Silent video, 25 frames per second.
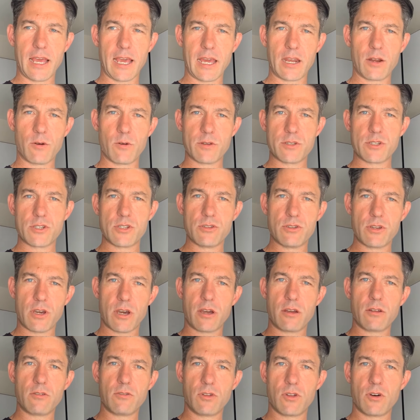And I was
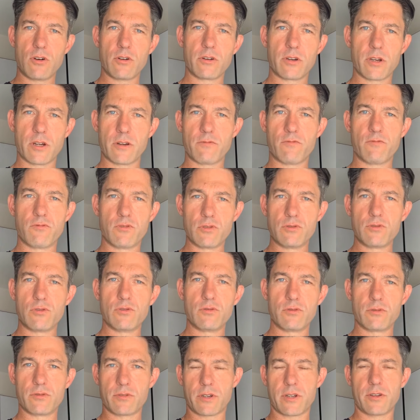no longer
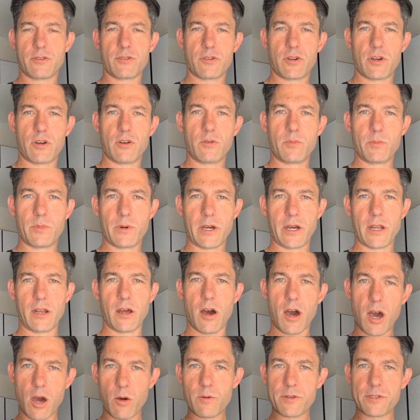ruled or controlled by it.
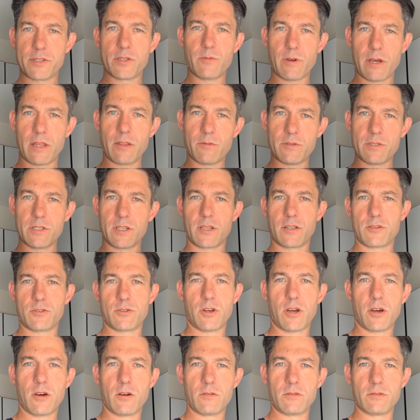I was the one that was in
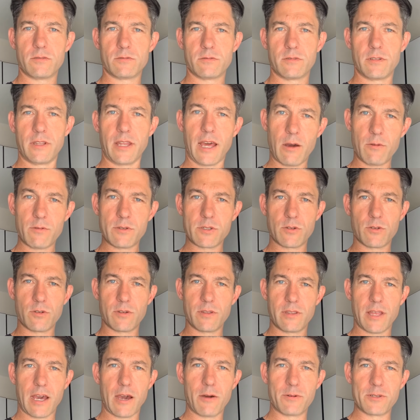control. That was
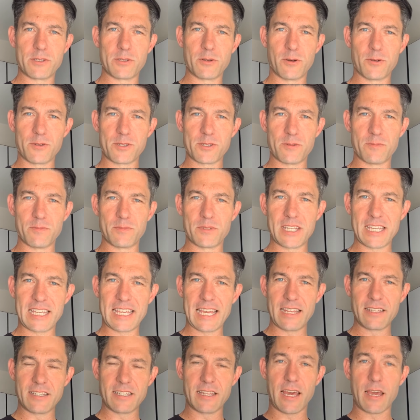awesome to
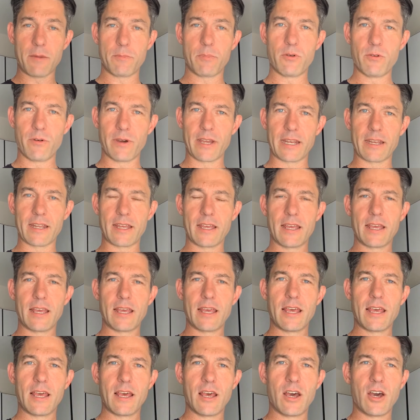get to that point.
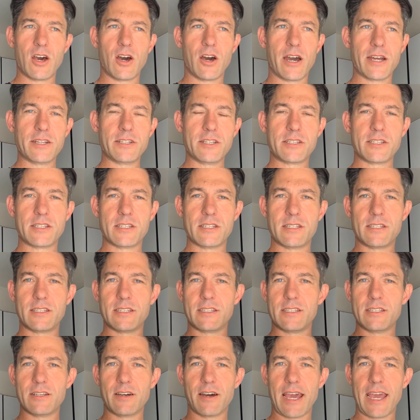I
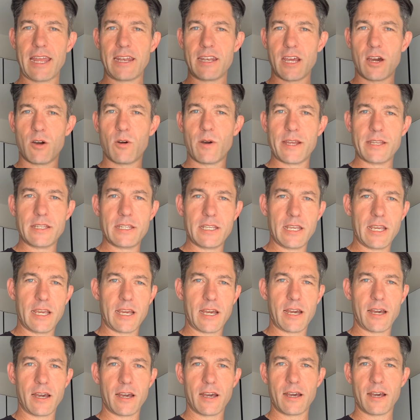had no
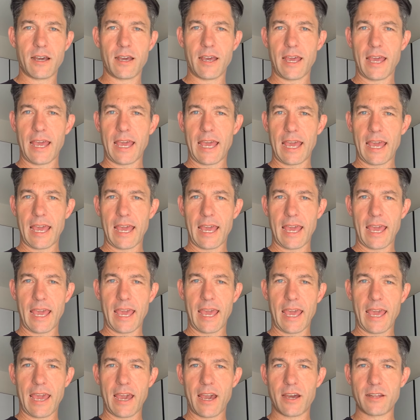idea
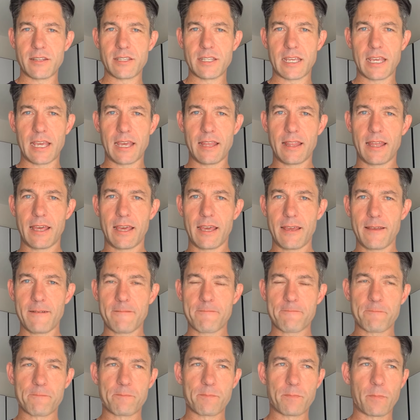how to get there.